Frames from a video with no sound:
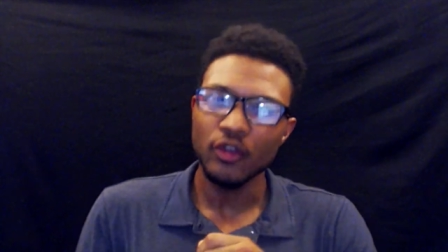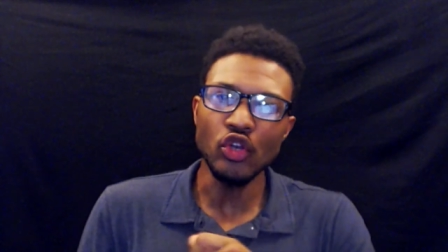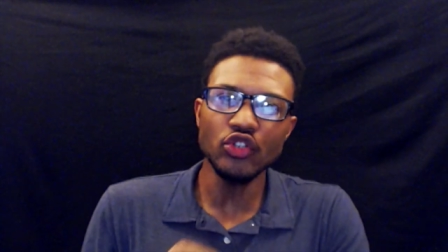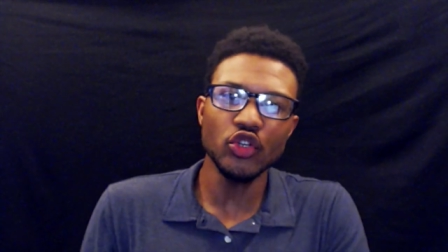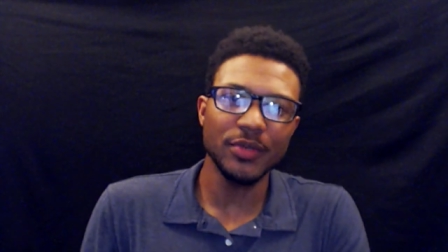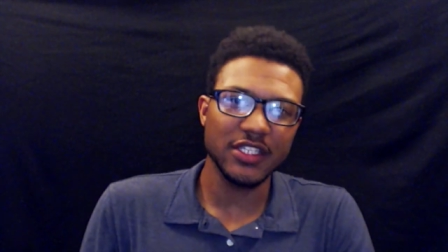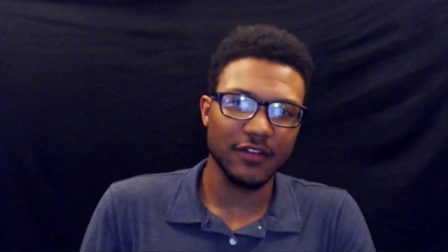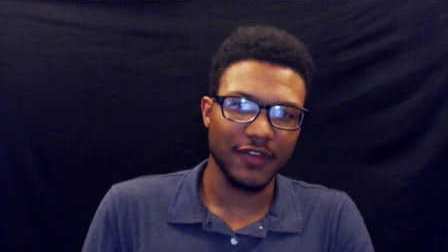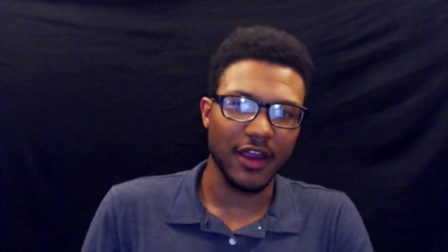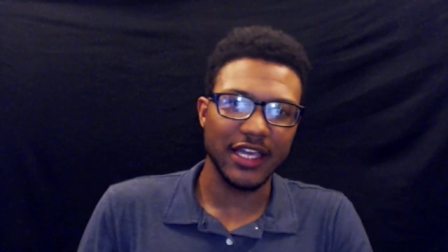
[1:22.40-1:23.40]
YouTube is in
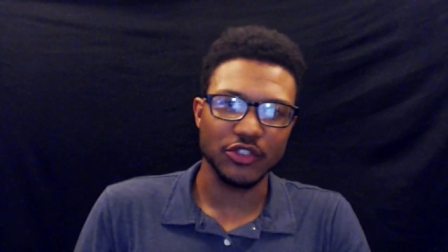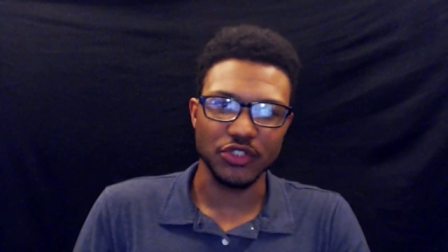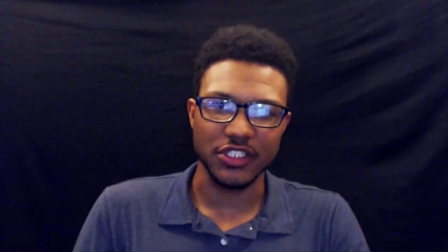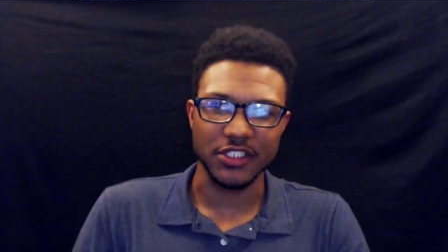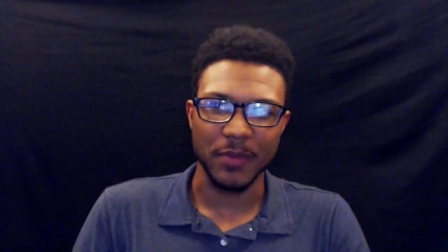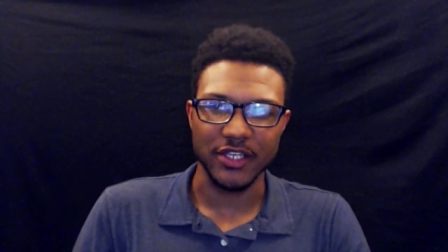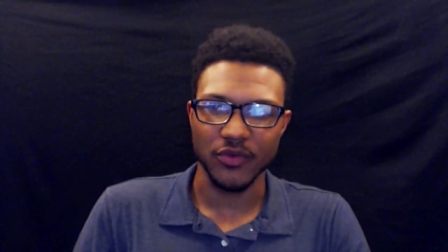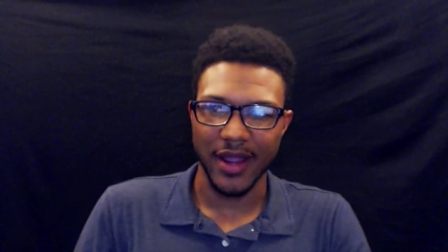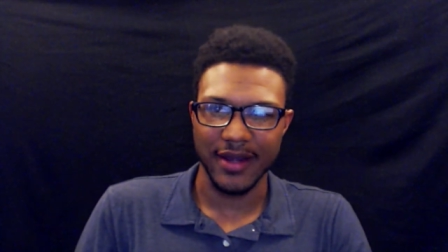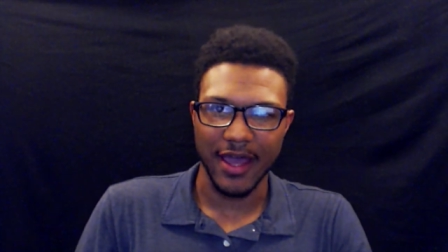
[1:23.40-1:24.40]
a very interesting
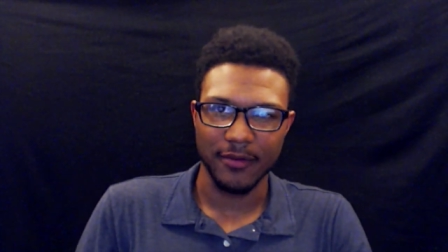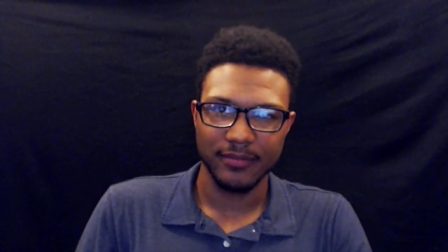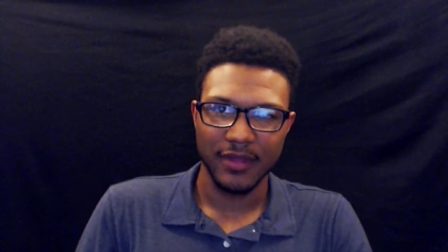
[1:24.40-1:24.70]
space right now.